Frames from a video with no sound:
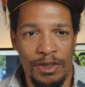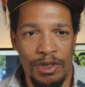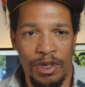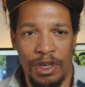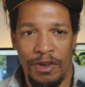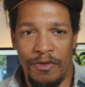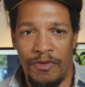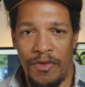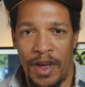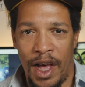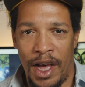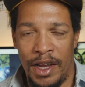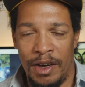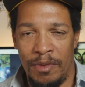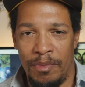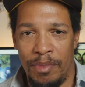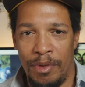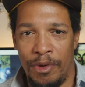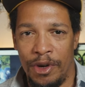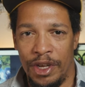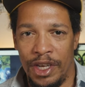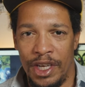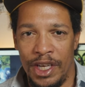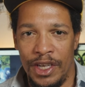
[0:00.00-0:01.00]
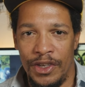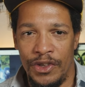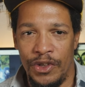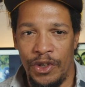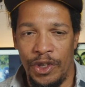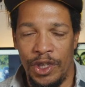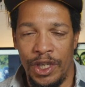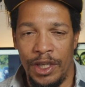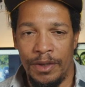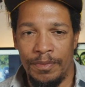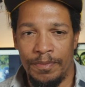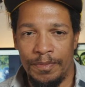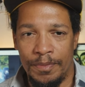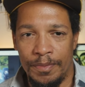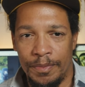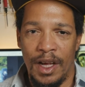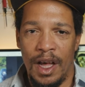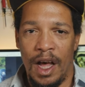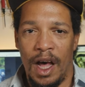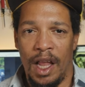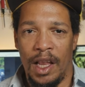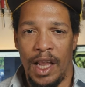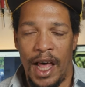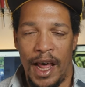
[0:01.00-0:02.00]
You can find them pretty easily.
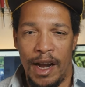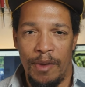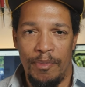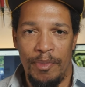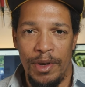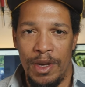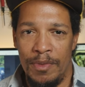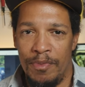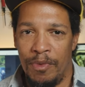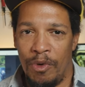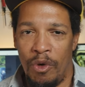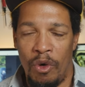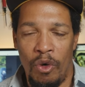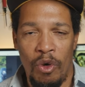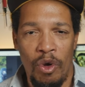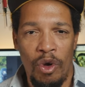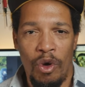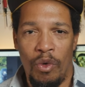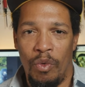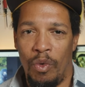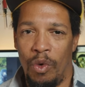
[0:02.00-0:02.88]
A lot of people